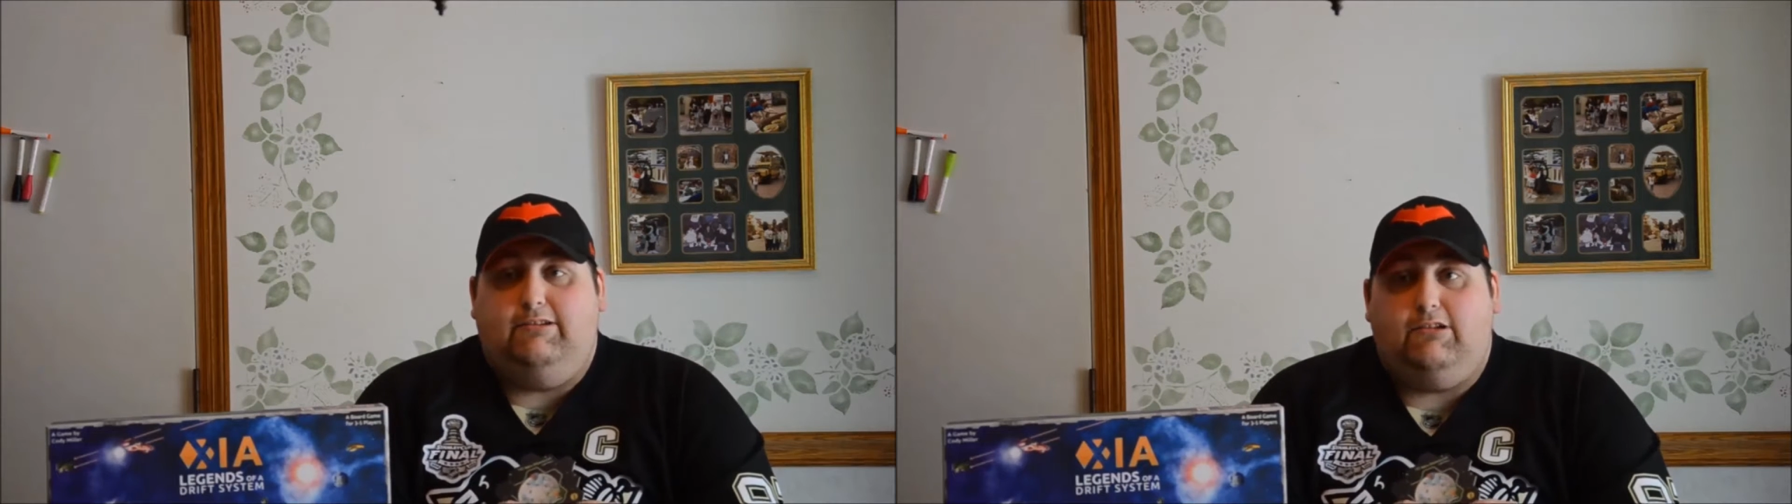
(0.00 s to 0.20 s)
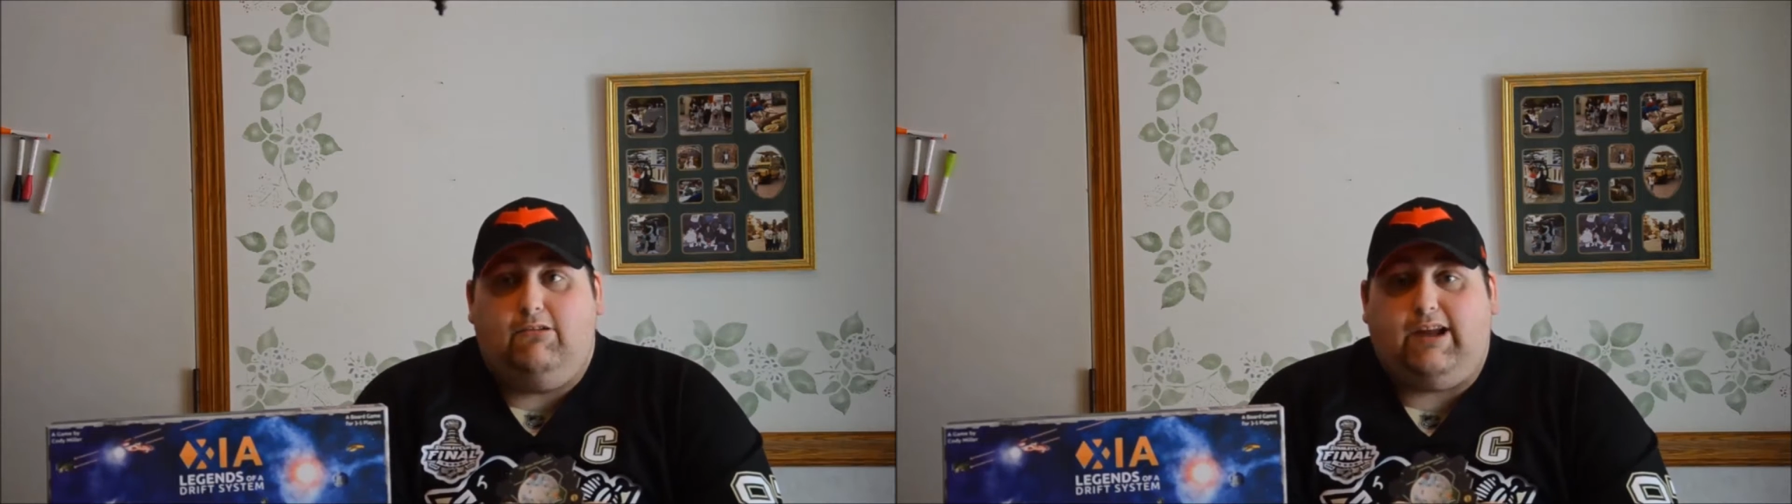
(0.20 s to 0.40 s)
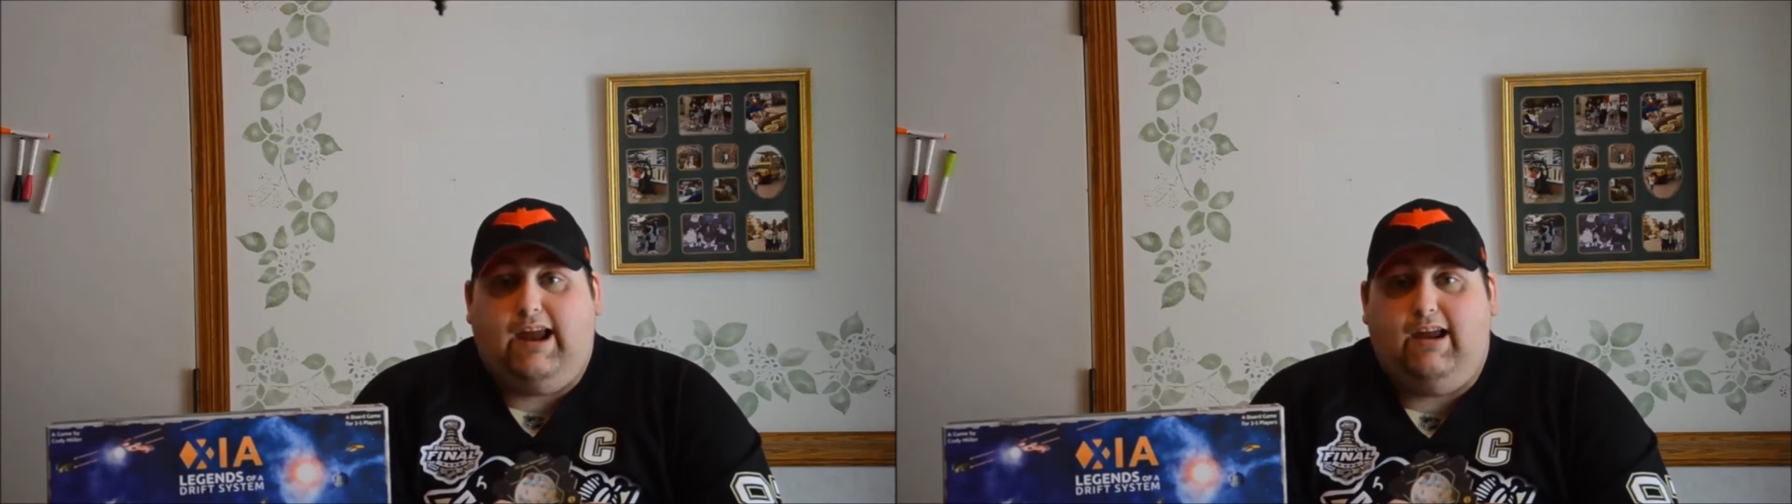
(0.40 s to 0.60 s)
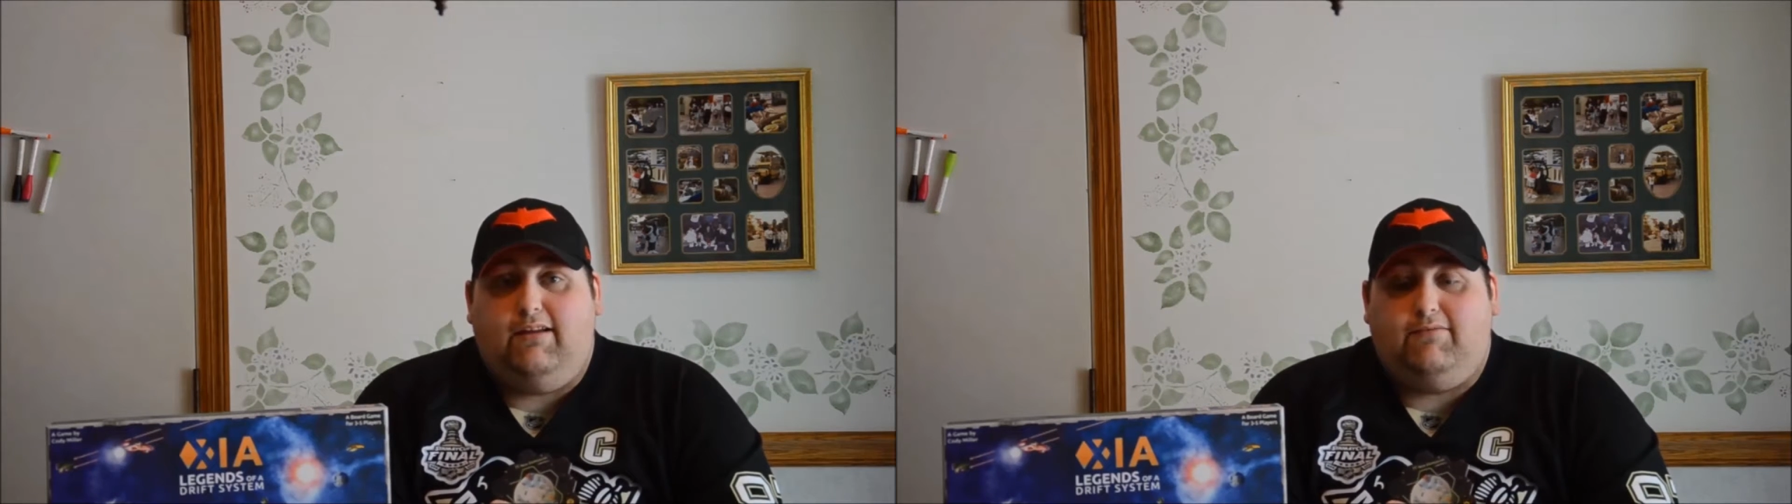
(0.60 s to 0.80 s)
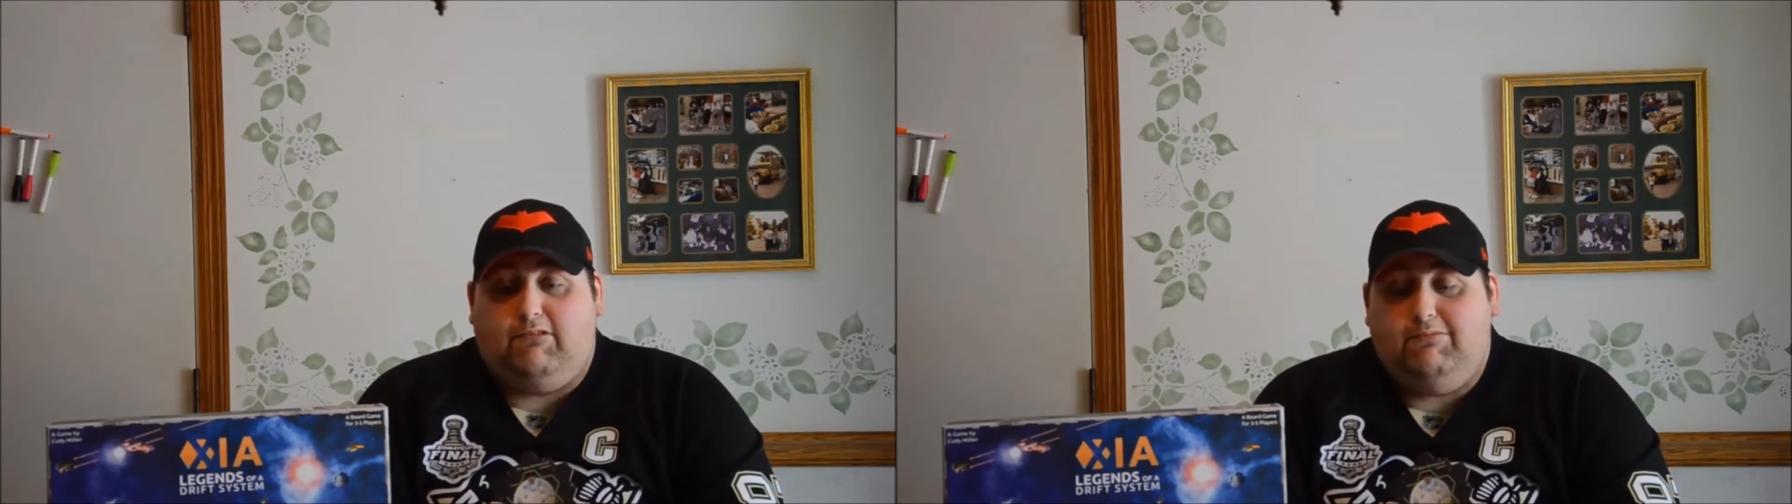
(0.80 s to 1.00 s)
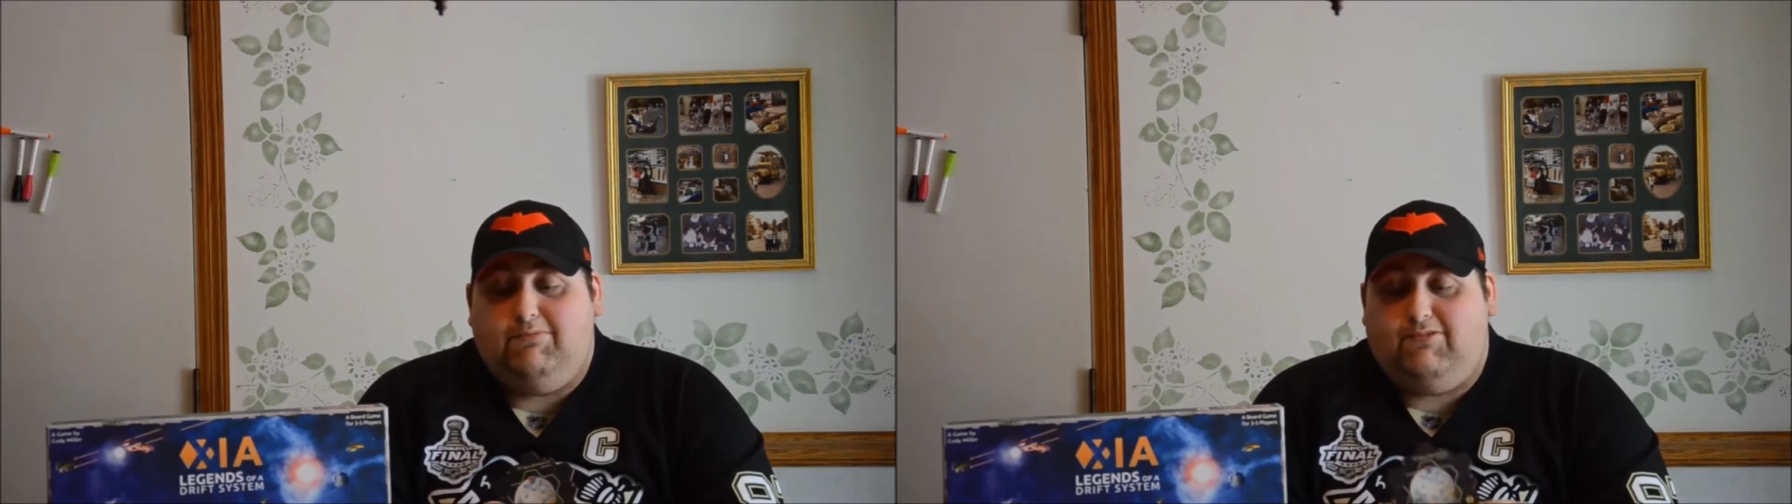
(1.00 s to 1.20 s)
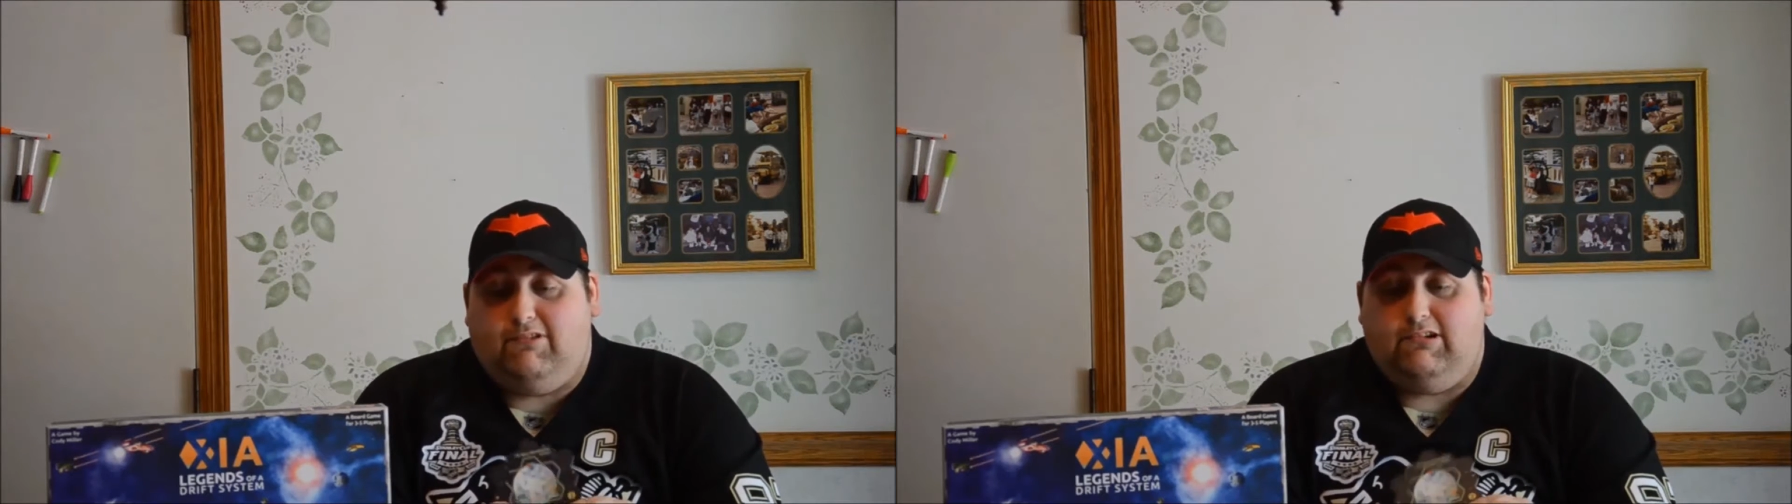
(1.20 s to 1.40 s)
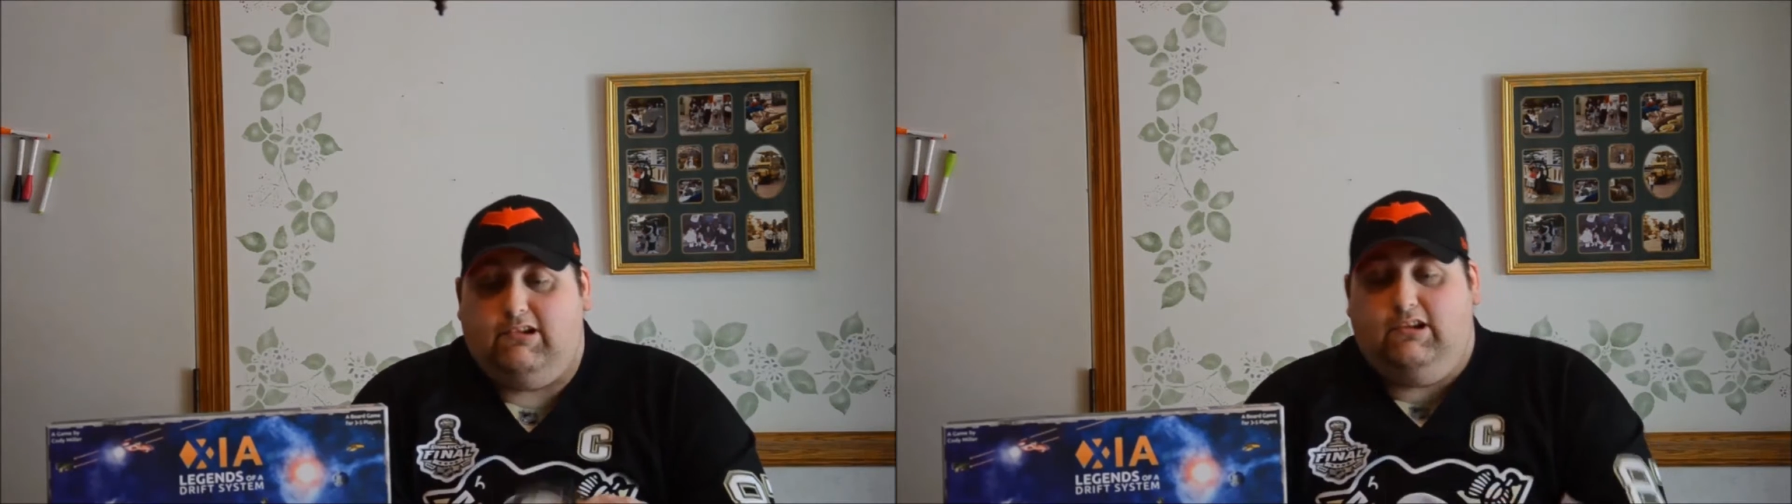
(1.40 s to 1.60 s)
don't have room
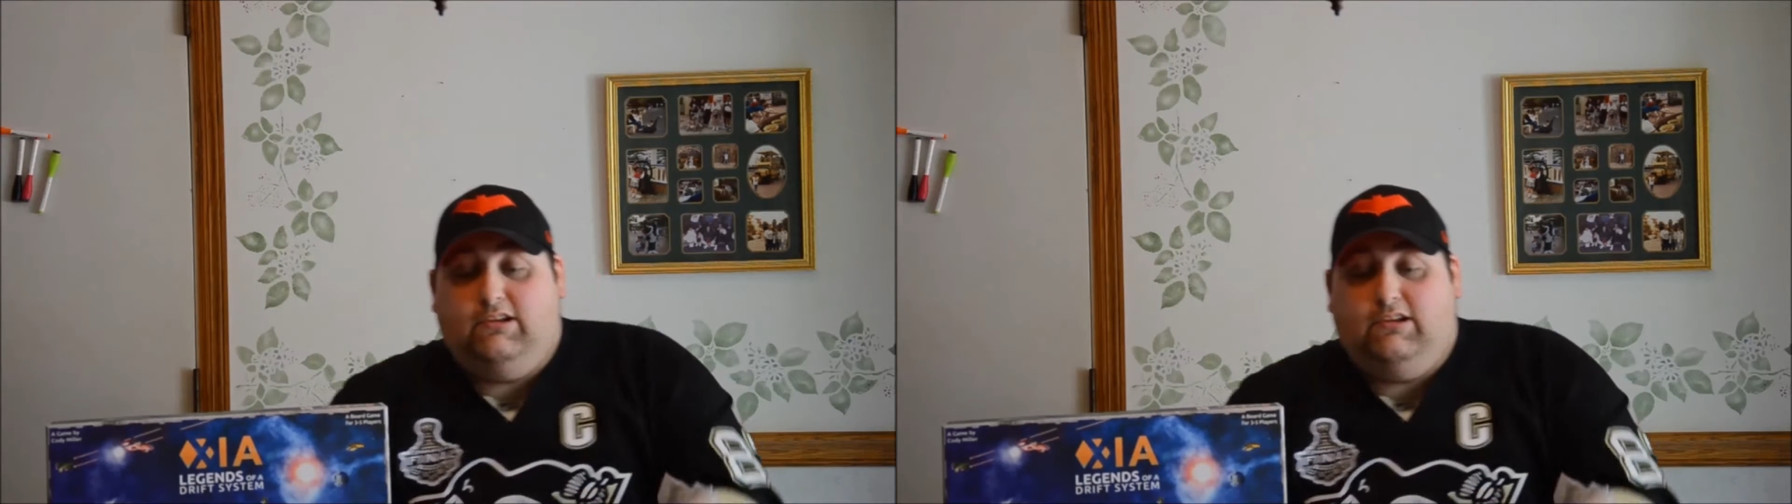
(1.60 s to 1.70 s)
for